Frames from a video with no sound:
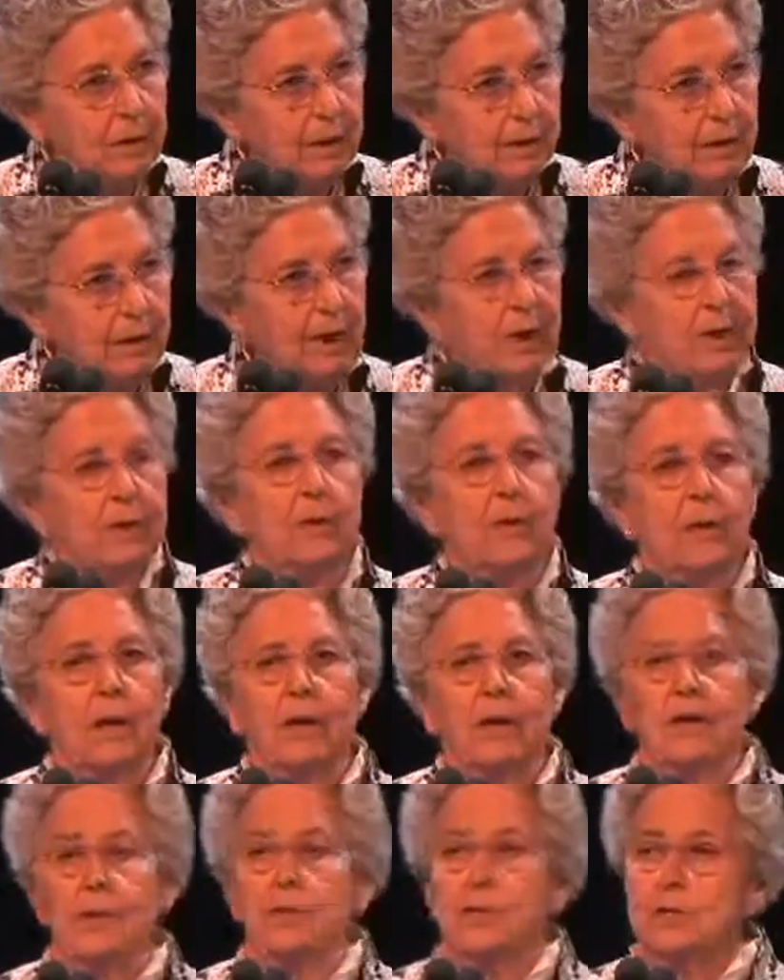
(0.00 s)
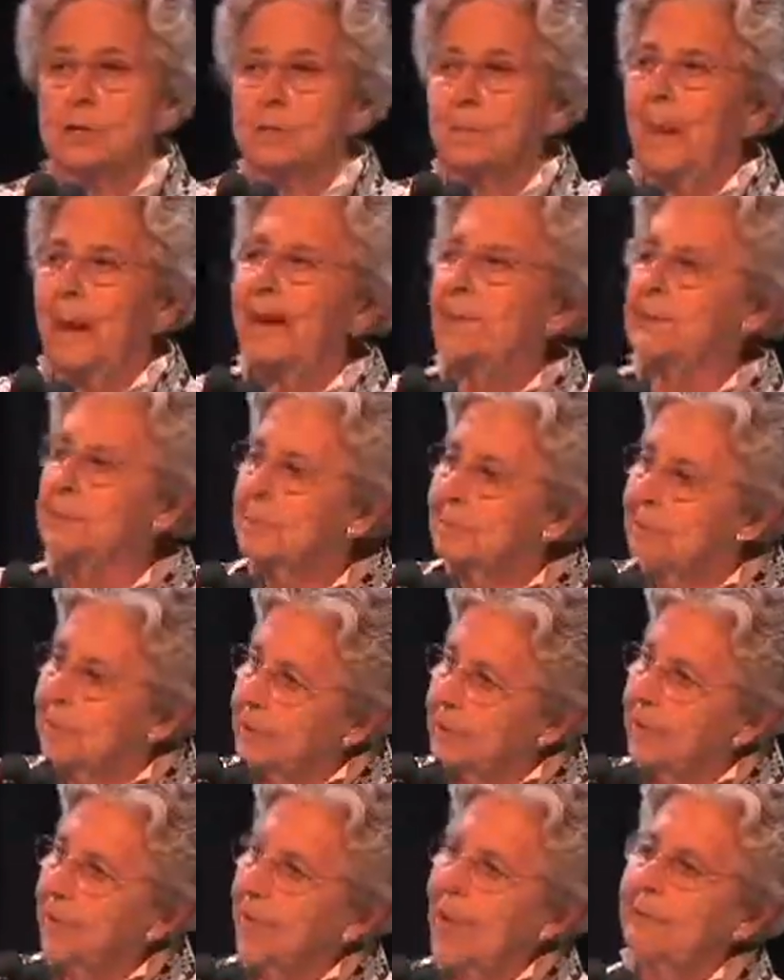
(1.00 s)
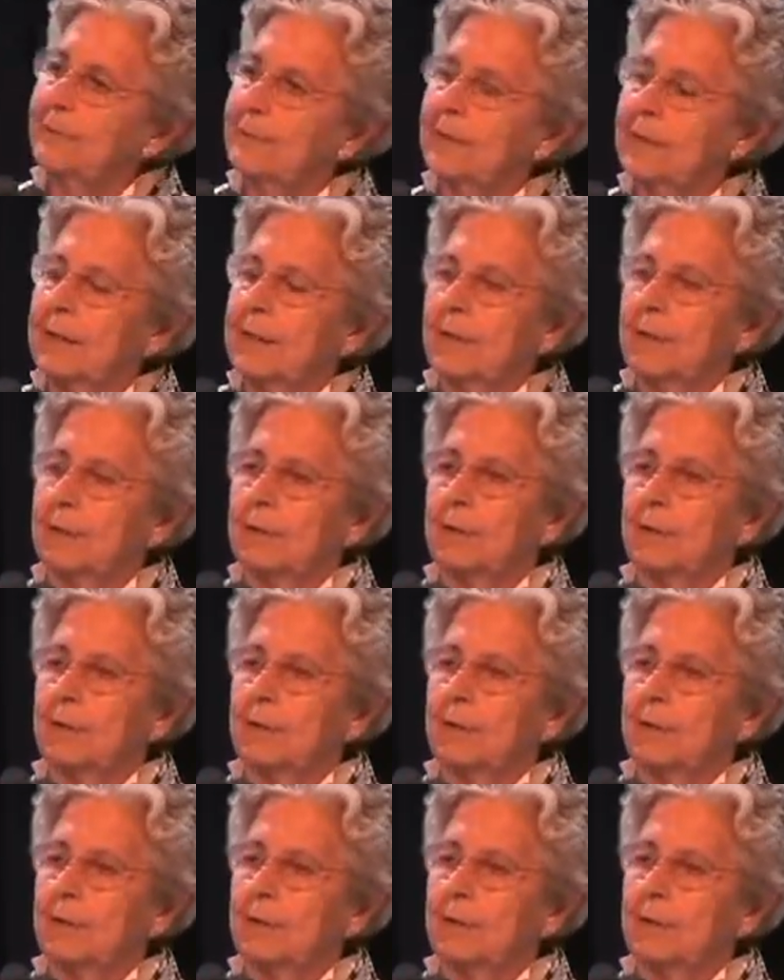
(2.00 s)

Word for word: But when you put on the robes of a judge,